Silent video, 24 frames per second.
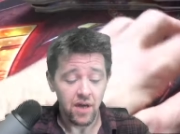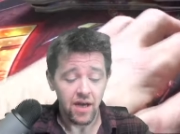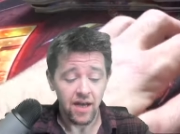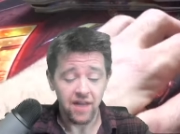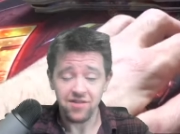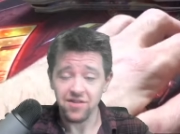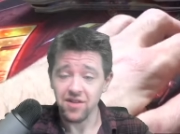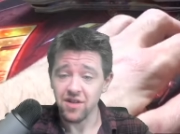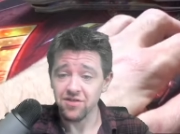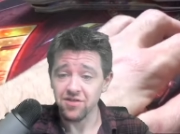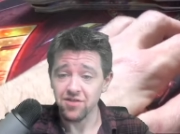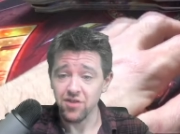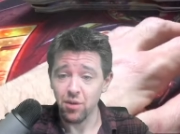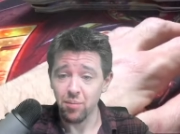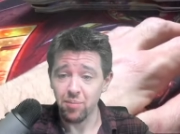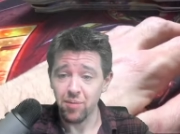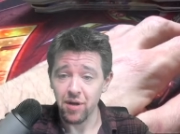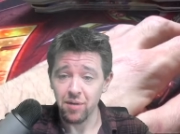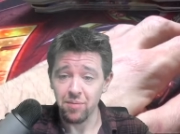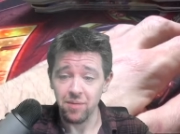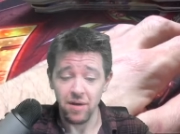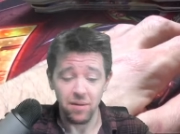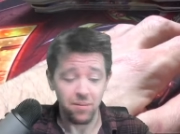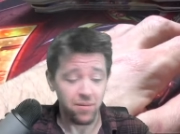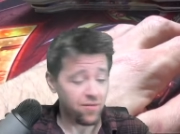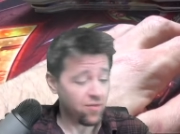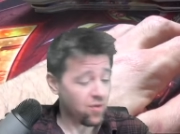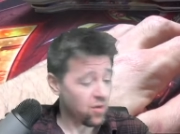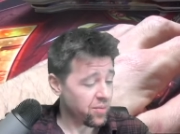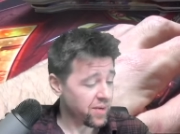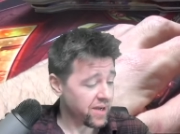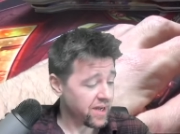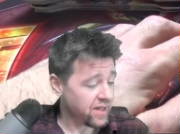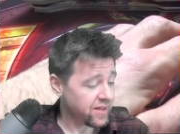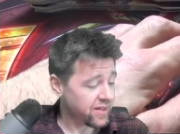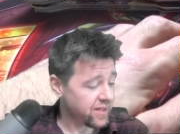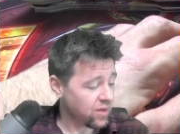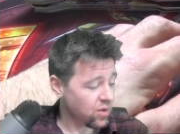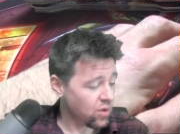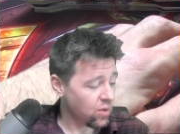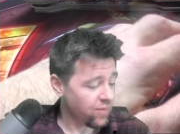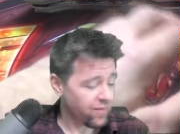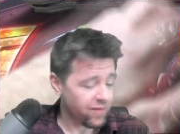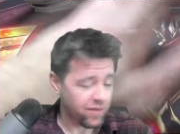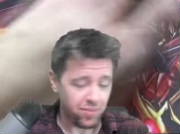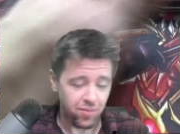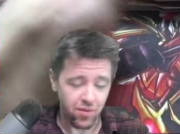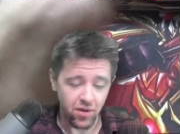As a nice little pick-me-up before we get there,
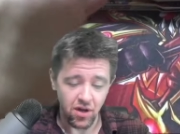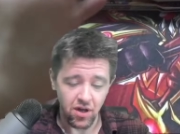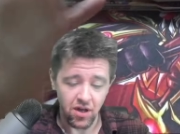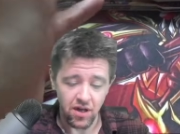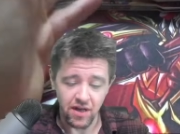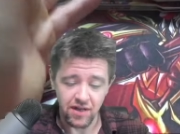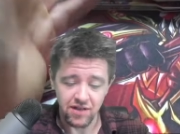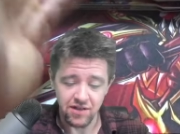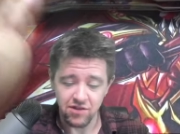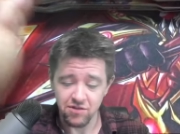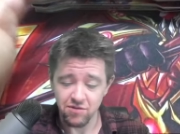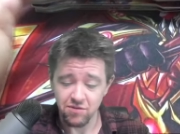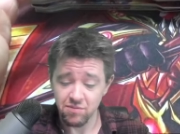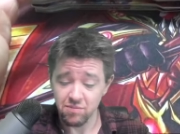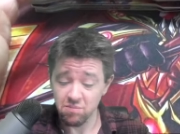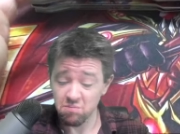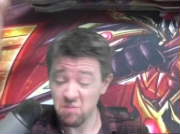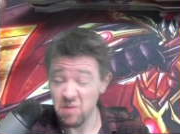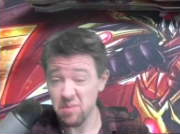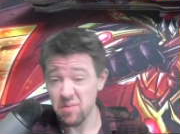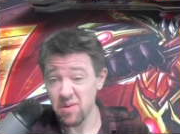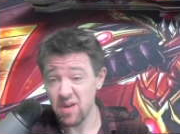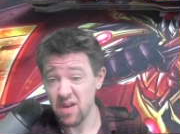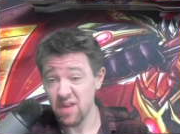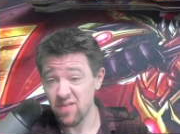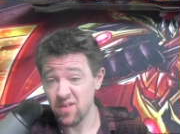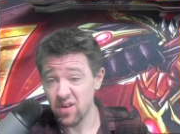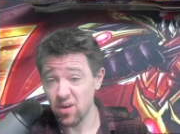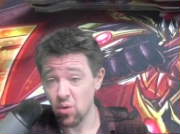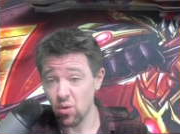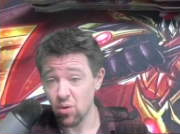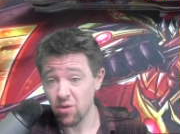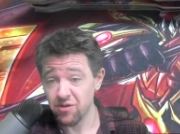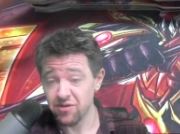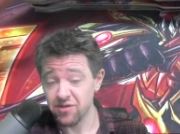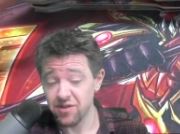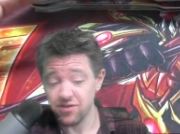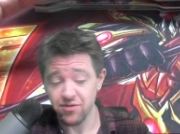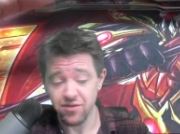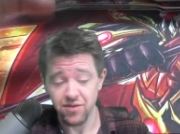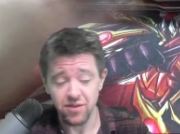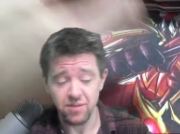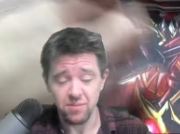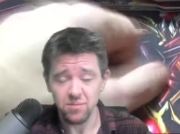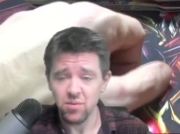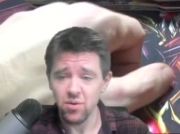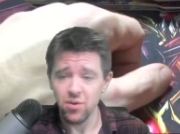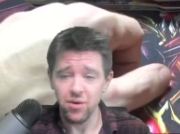hopefully pull collectors, maybe even a quarter
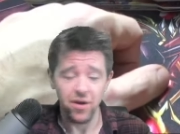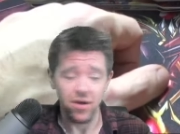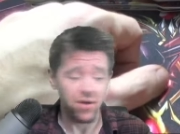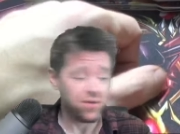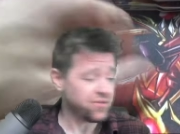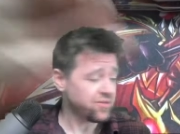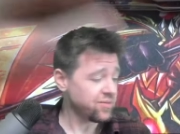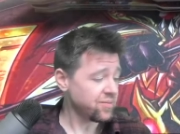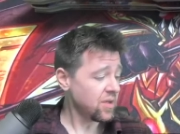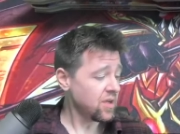century, who knows.